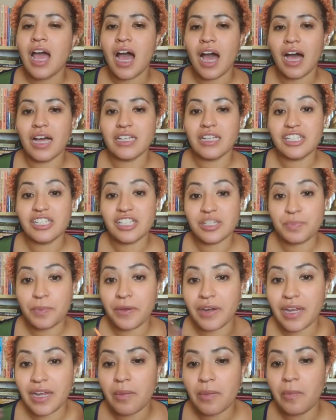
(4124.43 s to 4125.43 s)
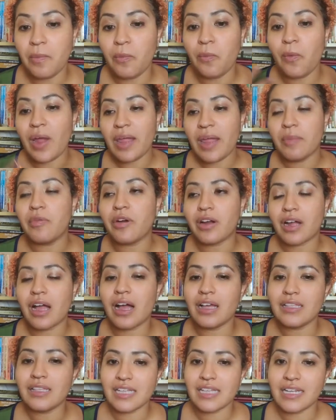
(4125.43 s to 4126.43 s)
uh, just putting way more
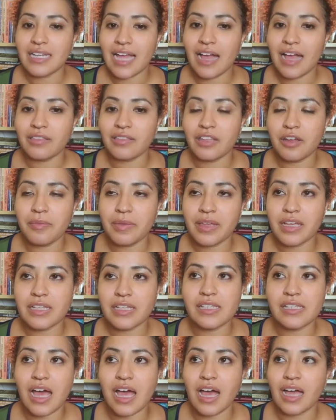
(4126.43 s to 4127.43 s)
content out there because